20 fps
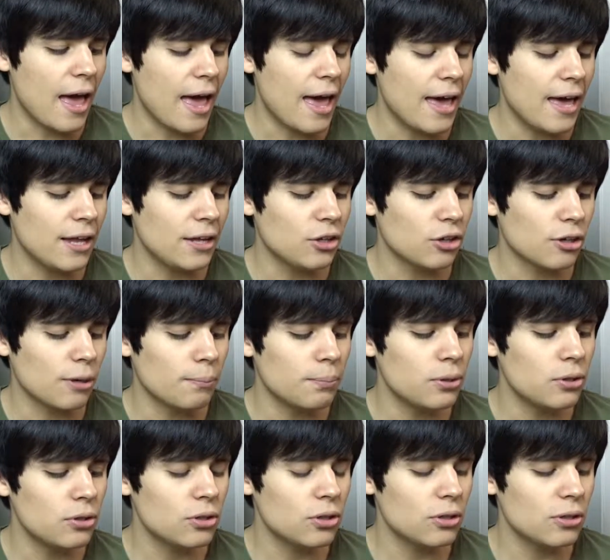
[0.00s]
and your
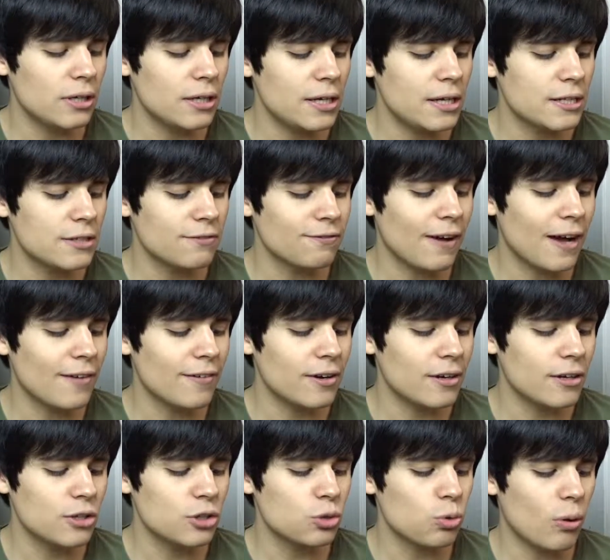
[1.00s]
computer needs
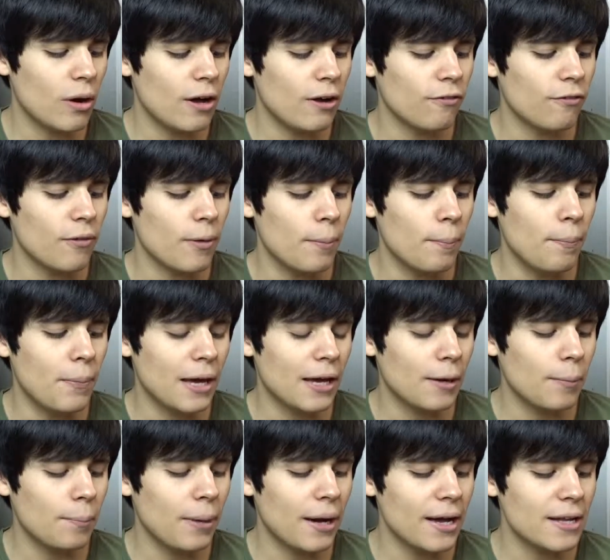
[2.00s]
512
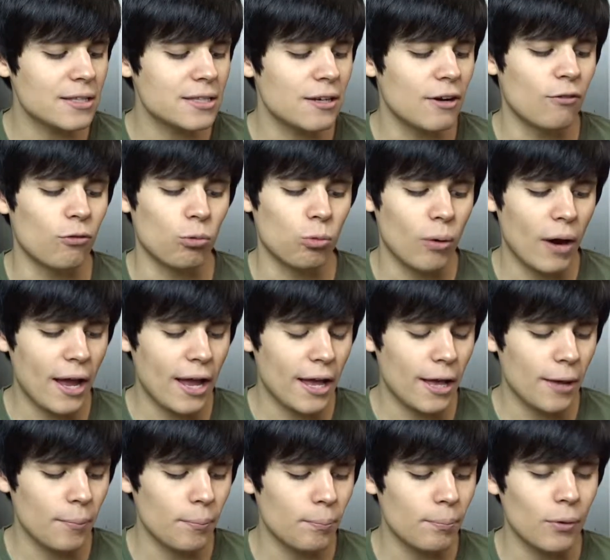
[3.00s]
megabytes of
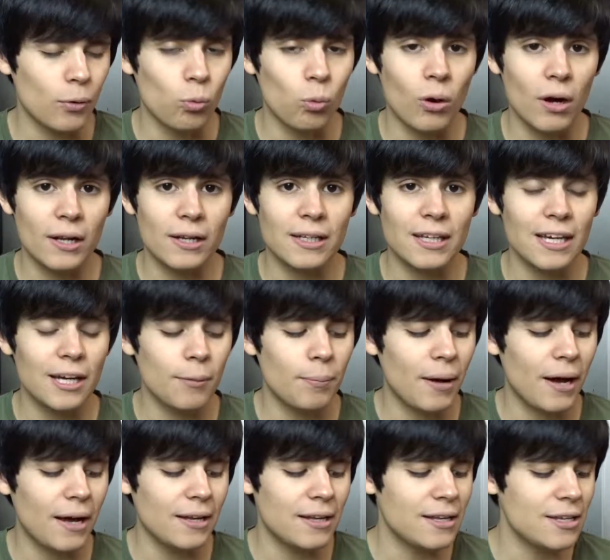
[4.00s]
RAM, but 1
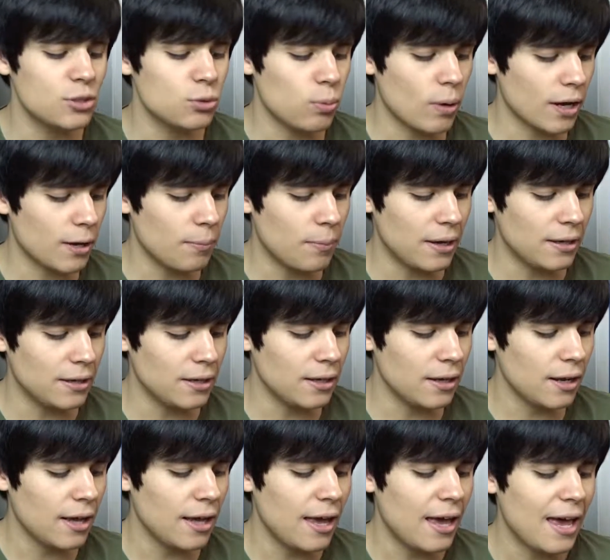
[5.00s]
gigabyte is
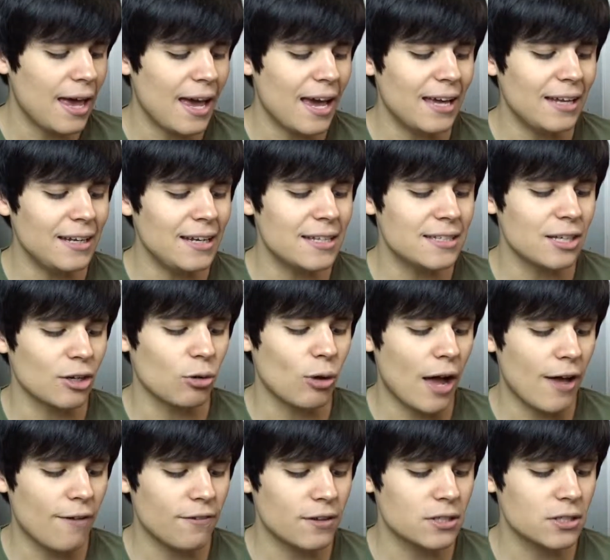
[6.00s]
recommended. It needs a
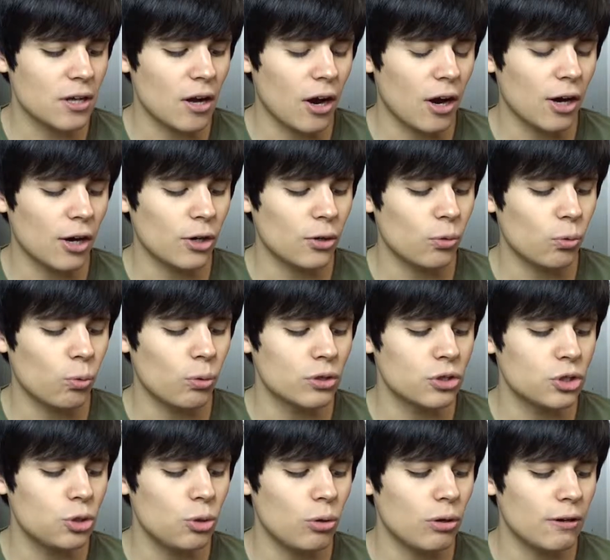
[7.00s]
graphics card
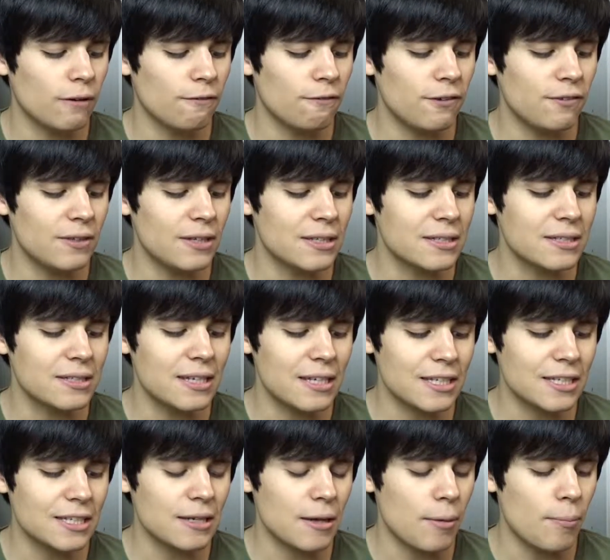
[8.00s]
with
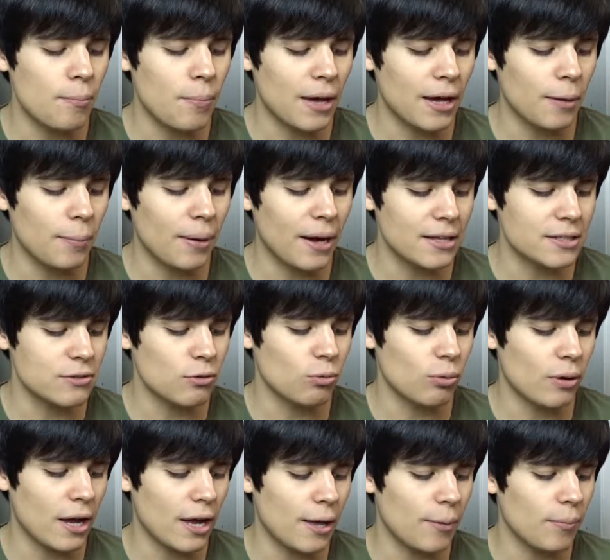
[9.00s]
256 megabytes
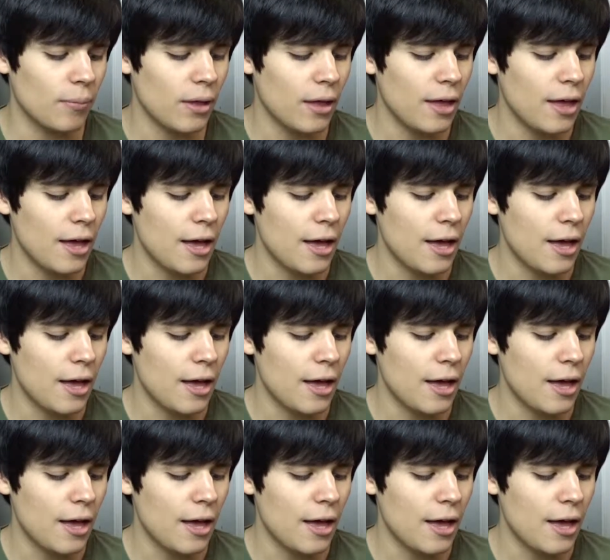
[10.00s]
of RAM,